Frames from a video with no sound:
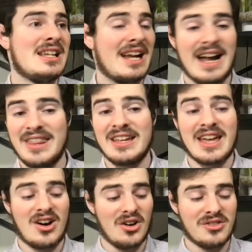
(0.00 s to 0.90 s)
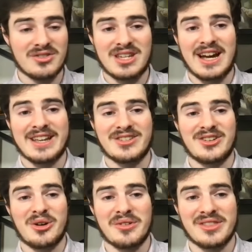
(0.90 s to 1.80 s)
I think all those guys could
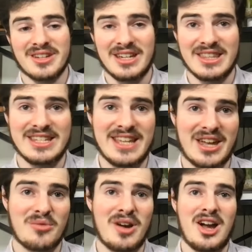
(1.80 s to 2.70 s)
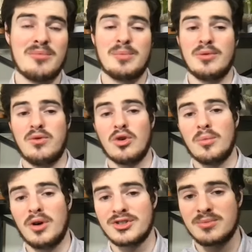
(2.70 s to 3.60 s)
go in the second round, but before
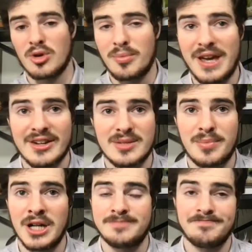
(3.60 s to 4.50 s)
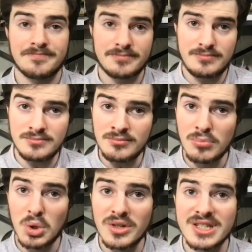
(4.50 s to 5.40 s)
Baltimore picks. But
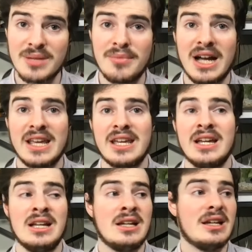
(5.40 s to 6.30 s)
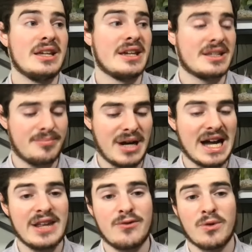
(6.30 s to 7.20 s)
Polk is somebody, his
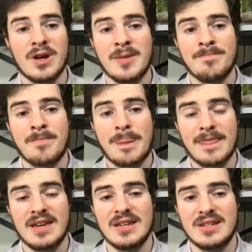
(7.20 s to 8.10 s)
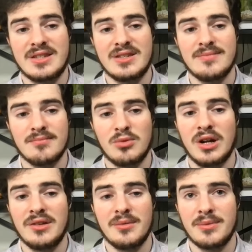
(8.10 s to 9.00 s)
body frame is
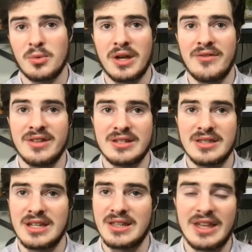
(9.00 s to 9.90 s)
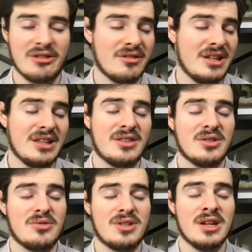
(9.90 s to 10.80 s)
what the Ravens need. They don't need
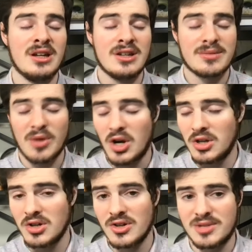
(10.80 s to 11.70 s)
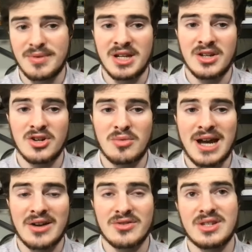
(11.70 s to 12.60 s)
those smaller, speedier
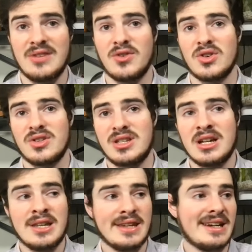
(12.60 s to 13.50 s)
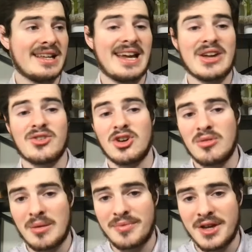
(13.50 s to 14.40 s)
wide receivers. They need a guy who can go
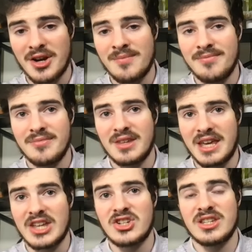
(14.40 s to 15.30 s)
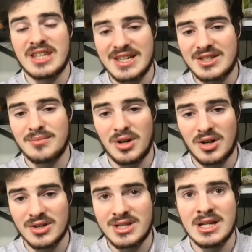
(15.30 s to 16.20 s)
up there, catch contested
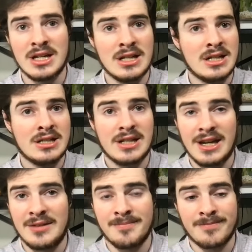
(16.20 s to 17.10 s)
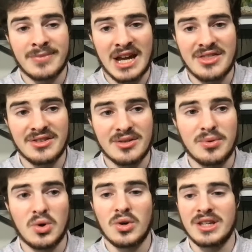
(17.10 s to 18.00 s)
balls, and I think that
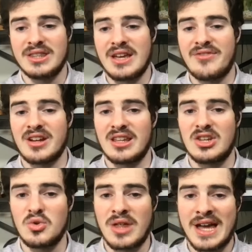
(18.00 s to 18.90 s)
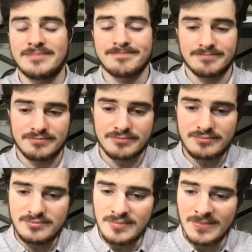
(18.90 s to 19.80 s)
Polk can definitely do that.
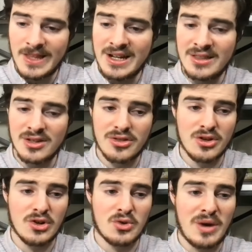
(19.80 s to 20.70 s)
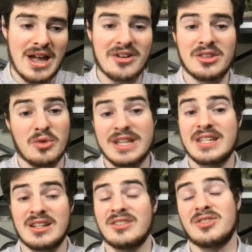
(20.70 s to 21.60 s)
Then in the third round, and the
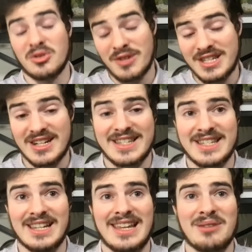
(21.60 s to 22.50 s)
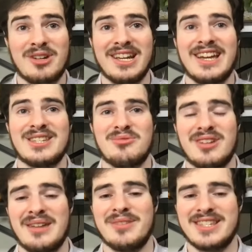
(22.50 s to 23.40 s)
reason I said that I went against what
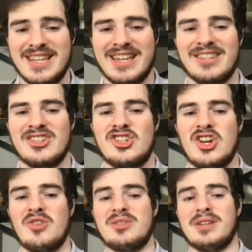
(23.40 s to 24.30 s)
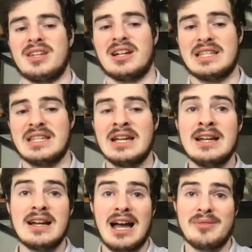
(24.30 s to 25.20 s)
I've been saying in the show is because
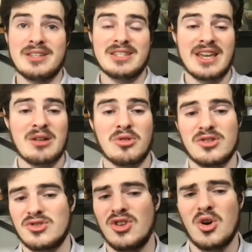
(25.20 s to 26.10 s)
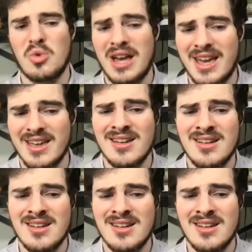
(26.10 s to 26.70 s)
I've been saying, well, there's no way